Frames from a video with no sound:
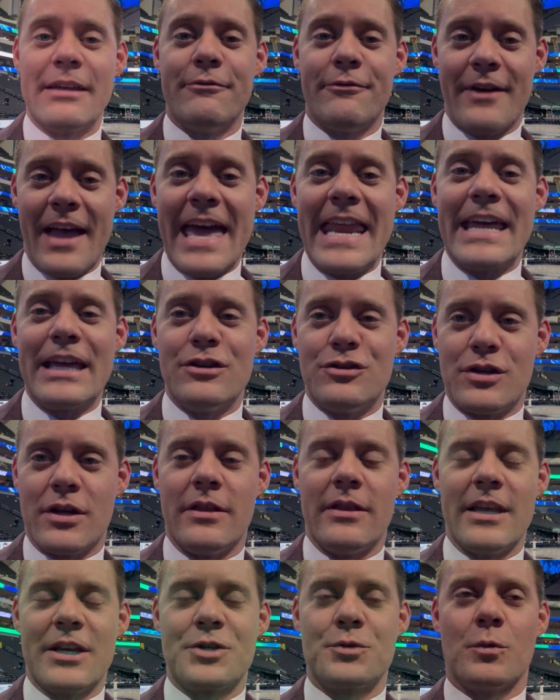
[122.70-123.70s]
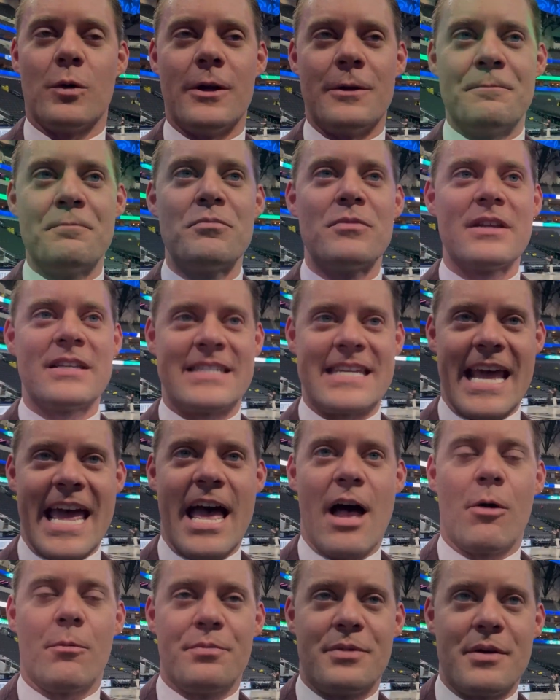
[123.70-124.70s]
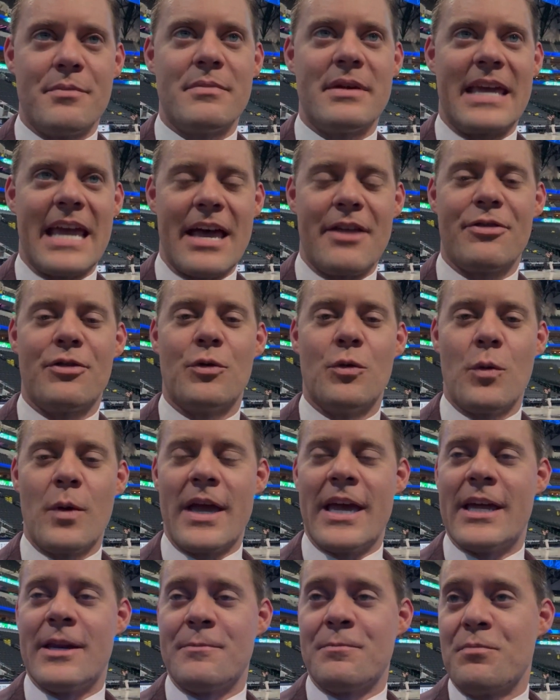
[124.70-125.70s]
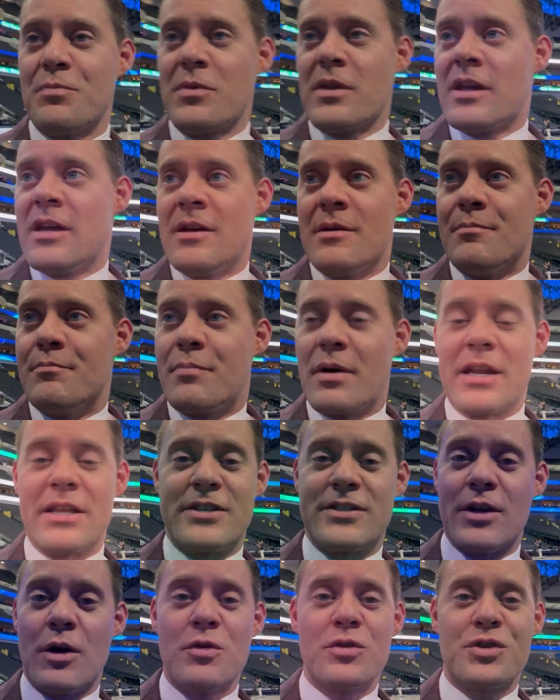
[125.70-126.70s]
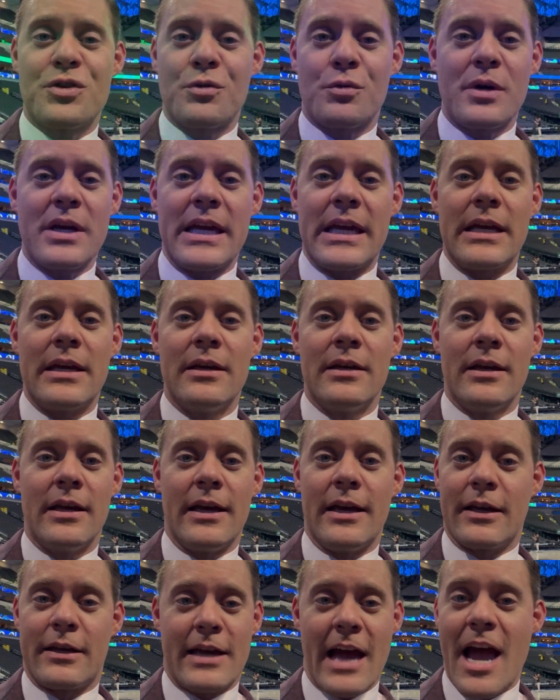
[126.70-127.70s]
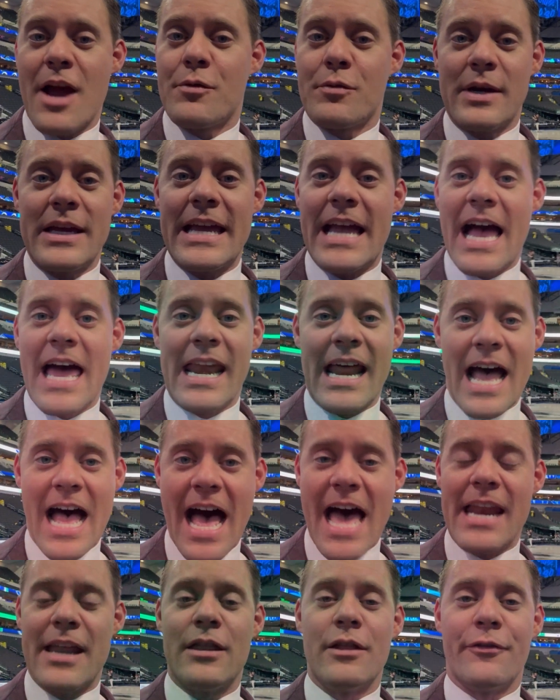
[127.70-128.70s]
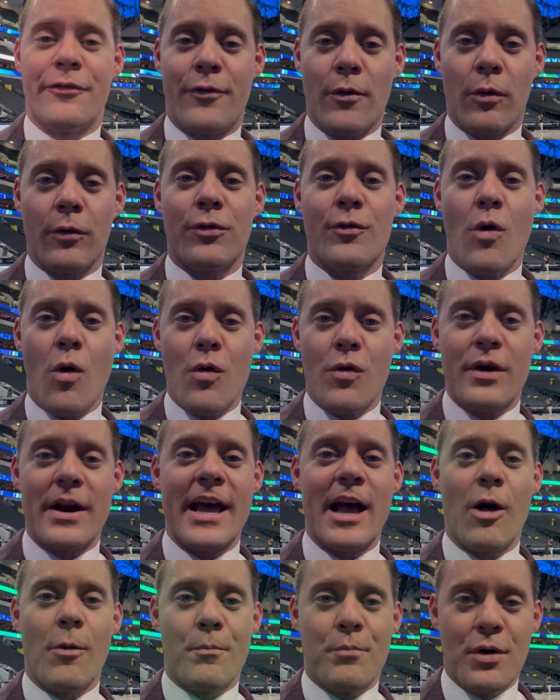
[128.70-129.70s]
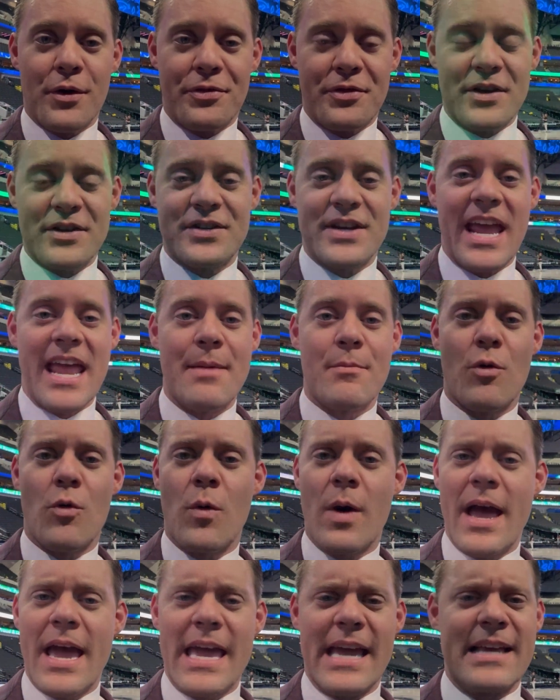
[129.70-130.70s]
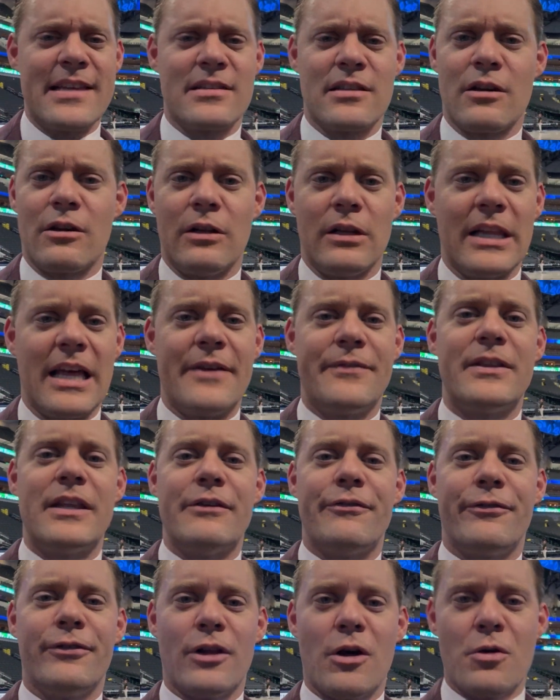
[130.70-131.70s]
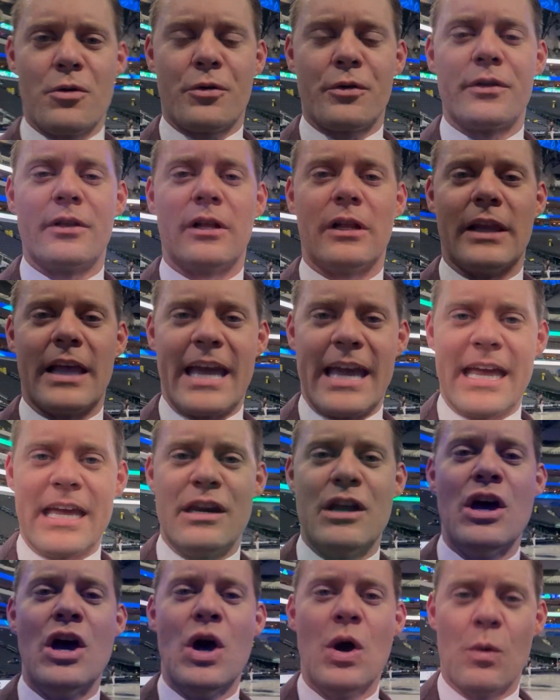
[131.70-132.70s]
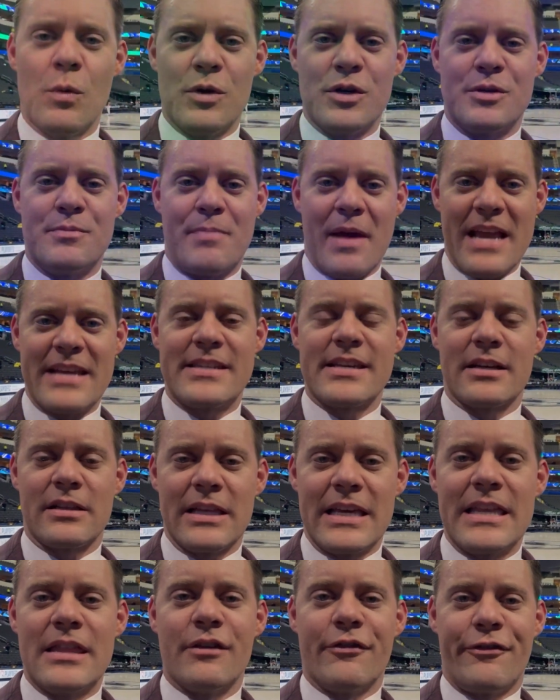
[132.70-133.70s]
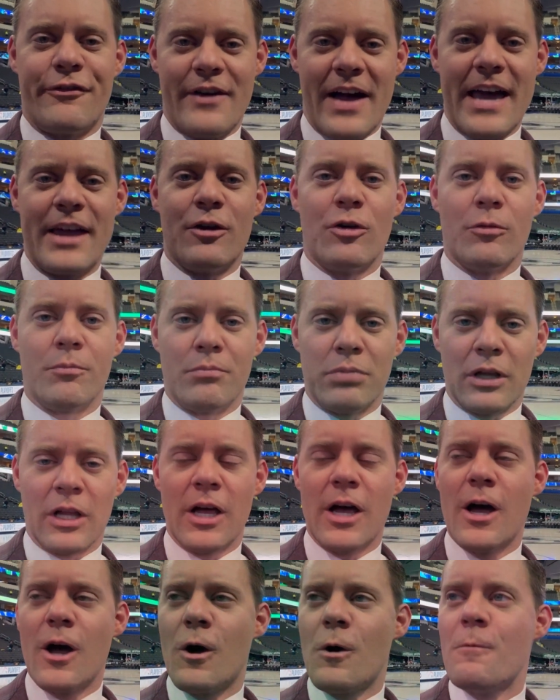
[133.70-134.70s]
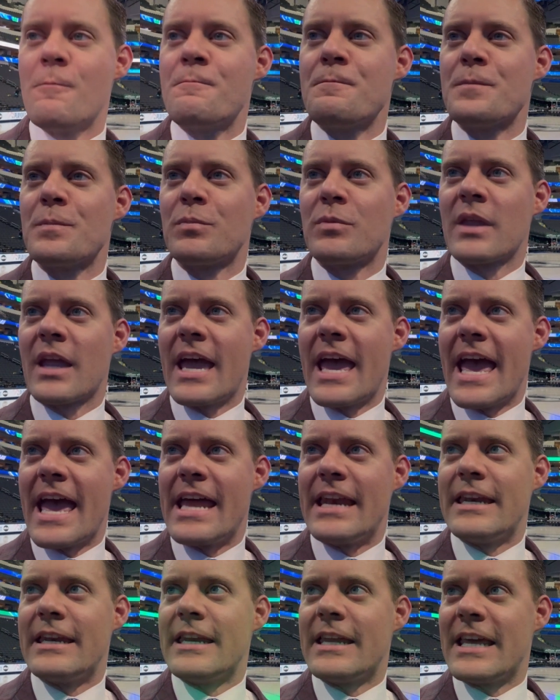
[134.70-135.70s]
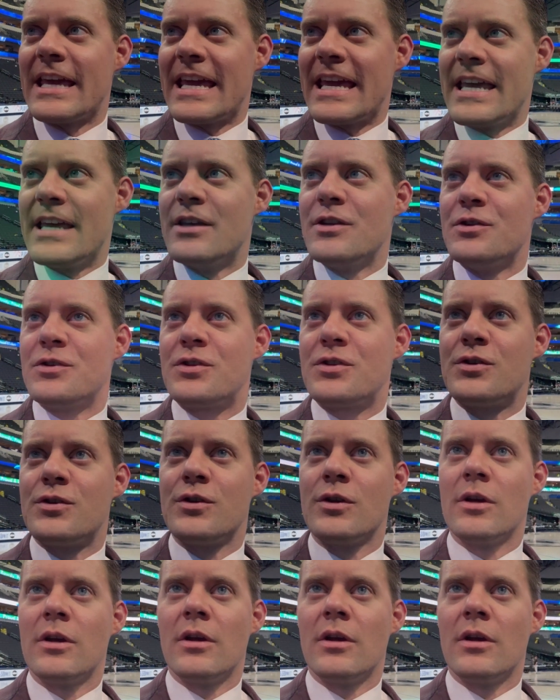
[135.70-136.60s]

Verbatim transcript: advantage in this one to help them get the win. But it's those three. Uh, Kyrie got hot in the fourth quarter to help put this game away. His little lefty floater in the lane was basically the final blow, and his